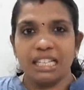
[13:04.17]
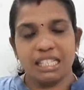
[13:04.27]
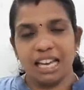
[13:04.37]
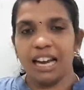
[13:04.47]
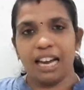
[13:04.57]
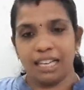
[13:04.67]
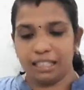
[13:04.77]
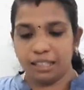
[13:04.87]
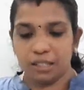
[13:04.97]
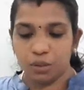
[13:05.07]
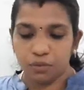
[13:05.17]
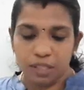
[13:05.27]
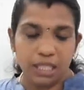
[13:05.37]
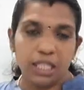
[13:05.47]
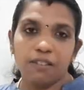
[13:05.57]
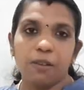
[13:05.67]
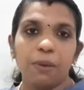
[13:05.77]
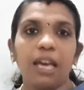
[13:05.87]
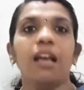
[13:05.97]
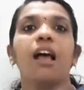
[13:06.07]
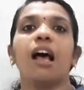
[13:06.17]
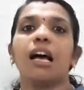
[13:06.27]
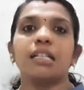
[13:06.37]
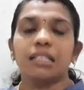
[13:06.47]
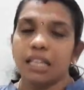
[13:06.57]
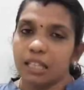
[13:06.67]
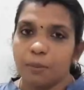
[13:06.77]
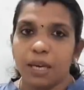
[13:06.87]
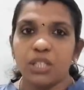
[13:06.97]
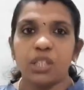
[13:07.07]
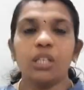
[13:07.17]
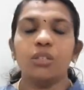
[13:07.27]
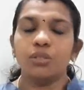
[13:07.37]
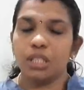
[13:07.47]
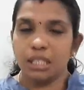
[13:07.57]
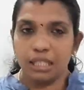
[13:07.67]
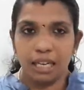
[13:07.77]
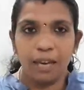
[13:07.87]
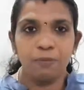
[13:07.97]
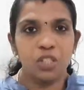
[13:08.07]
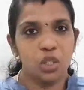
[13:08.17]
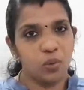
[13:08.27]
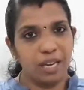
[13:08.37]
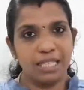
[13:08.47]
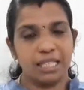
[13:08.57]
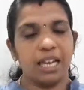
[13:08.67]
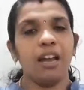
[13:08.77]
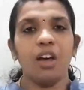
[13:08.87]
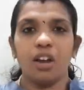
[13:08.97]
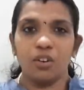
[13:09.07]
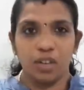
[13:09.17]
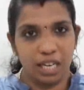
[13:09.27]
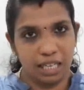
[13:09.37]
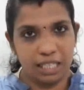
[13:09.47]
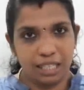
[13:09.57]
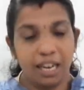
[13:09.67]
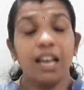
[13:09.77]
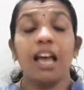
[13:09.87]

chair like this. So physician will be asking the patient to sit in a swivel chair or rotating chair.